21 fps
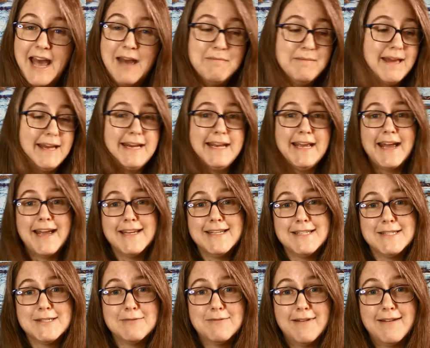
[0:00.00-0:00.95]
that many, I
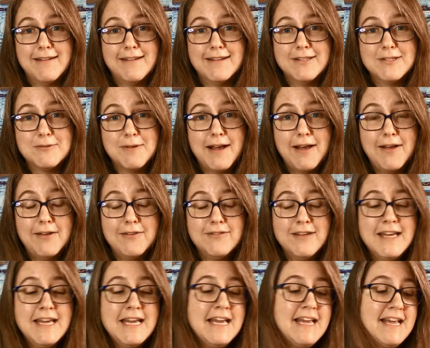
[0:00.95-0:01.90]
just want 12.
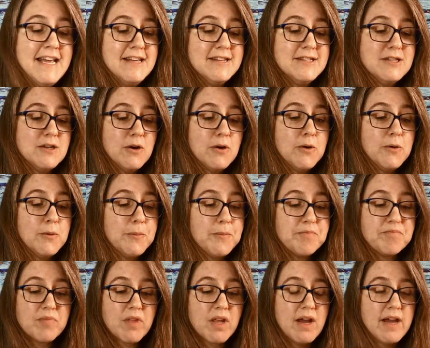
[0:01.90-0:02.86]
So
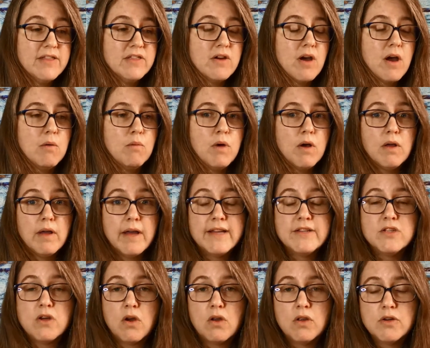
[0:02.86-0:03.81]
I thought, well,
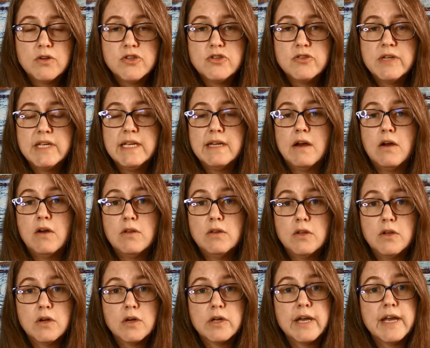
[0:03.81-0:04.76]
at Dollar Tree, I'll
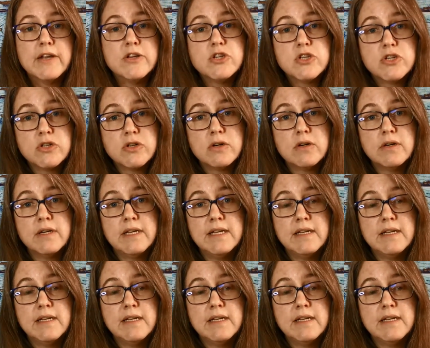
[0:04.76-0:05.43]
look. And sure